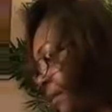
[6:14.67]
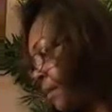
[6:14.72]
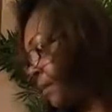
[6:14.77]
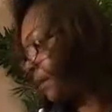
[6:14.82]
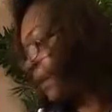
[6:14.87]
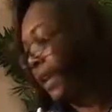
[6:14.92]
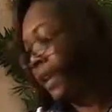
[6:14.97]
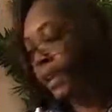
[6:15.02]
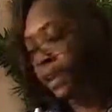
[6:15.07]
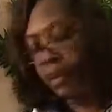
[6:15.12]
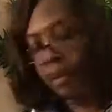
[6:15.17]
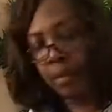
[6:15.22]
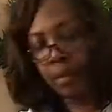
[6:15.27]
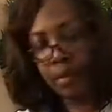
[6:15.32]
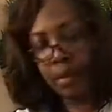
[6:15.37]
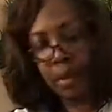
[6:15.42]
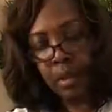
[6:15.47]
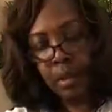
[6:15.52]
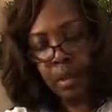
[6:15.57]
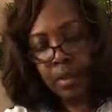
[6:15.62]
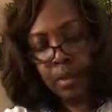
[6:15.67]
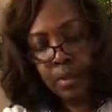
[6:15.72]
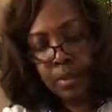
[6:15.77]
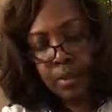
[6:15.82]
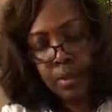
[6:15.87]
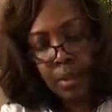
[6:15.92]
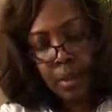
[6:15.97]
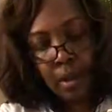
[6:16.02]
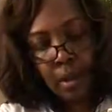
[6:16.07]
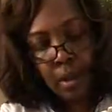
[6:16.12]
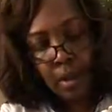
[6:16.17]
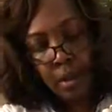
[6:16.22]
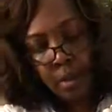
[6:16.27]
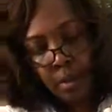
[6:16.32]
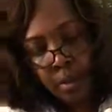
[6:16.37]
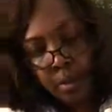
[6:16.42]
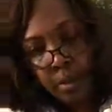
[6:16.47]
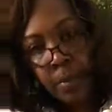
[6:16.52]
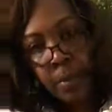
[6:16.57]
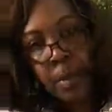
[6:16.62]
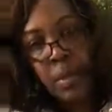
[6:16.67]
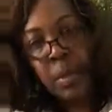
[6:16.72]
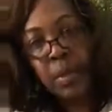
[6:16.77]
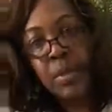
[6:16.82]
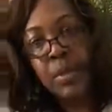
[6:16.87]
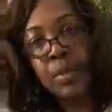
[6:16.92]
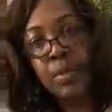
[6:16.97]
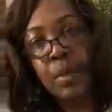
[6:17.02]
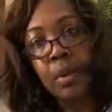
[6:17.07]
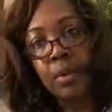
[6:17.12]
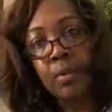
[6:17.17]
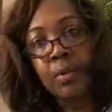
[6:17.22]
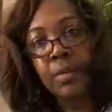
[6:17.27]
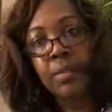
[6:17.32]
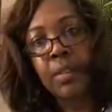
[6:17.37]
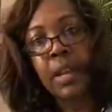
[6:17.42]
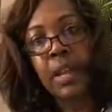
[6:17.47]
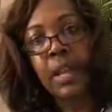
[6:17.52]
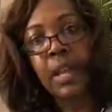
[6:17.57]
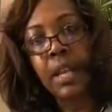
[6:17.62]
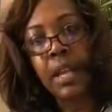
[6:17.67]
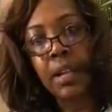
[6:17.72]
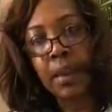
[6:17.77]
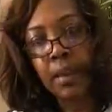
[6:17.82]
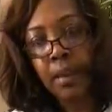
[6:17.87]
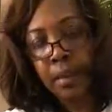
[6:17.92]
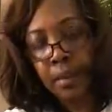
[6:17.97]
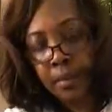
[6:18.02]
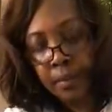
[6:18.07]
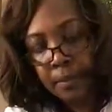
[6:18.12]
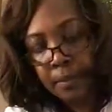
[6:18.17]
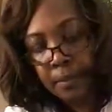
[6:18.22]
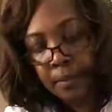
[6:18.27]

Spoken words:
the medial. Those are all those bones right here.